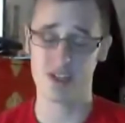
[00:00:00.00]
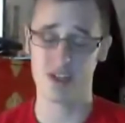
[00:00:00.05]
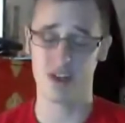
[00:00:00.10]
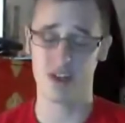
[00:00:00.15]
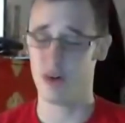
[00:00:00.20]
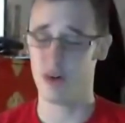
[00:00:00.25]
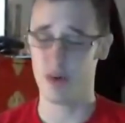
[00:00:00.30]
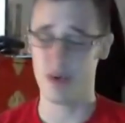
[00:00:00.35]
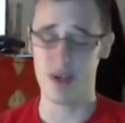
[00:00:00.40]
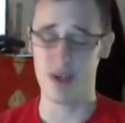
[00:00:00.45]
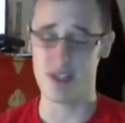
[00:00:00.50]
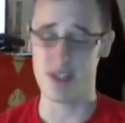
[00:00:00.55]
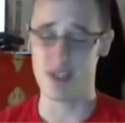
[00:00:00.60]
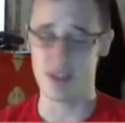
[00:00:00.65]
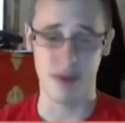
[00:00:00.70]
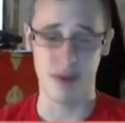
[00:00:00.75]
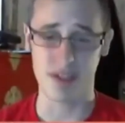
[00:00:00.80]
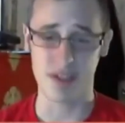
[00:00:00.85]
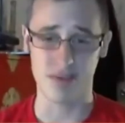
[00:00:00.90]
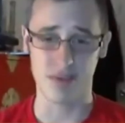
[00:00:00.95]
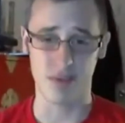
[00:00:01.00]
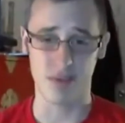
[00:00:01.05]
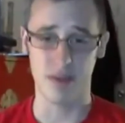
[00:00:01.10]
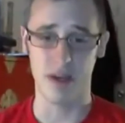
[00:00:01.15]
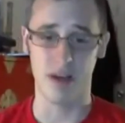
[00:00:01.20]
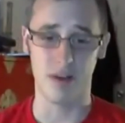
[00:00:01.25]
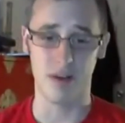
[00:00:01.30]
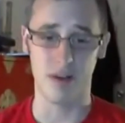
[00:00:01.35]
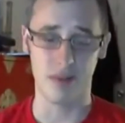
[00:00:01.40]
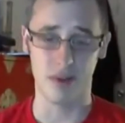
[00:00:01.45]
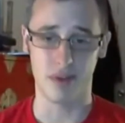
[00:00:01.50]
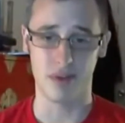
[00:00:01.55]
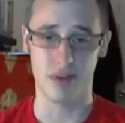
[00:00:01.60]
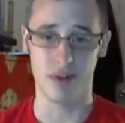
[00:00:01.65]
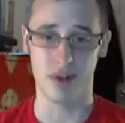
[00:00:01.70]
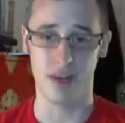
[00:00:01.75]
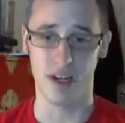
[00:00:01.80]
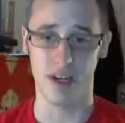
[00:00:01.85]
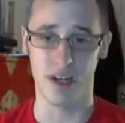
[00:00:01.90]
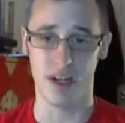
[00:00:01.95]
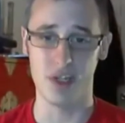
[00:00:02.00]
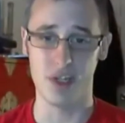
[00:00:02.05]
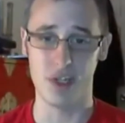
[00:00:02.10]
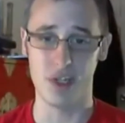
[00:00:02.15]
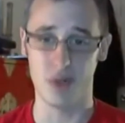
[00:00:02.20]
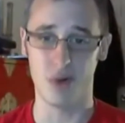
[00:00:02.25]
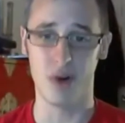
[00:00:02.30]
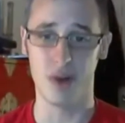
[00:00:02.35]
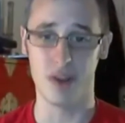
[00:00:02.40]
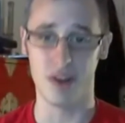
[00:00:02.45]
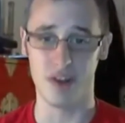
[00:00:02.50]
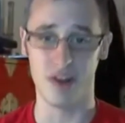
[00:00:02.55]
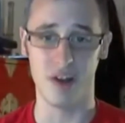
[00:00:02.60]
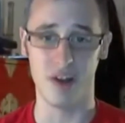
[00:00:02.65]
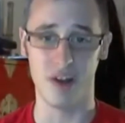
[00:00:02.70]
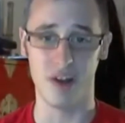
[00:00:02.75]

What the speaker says: is always the best for Battlefield 3. I enjoy it.